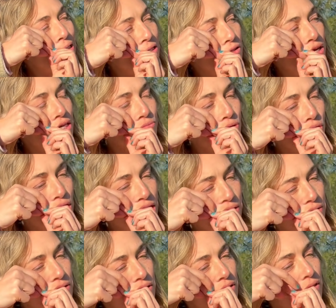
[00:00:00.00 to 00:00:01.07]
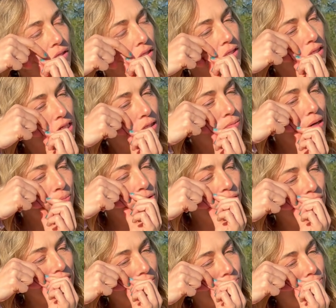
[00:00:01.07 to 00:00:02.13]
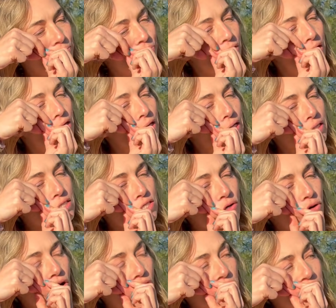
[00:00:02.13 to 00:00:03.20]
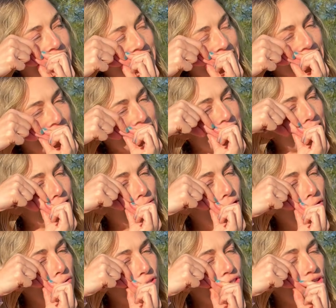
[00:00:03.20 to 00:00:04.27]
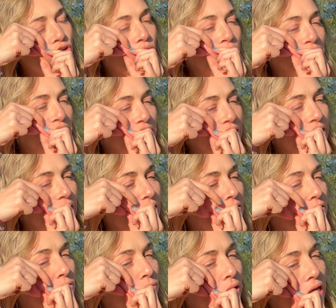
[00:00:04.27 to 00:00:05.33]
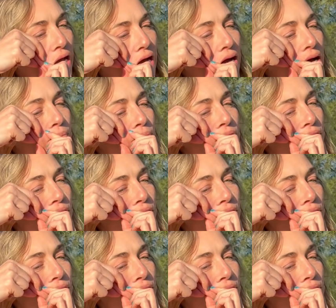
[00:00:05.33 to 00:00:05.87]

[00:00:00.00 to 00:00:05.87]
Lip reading: and learn more in my program. So on the second side, we are also going the diagonal way up.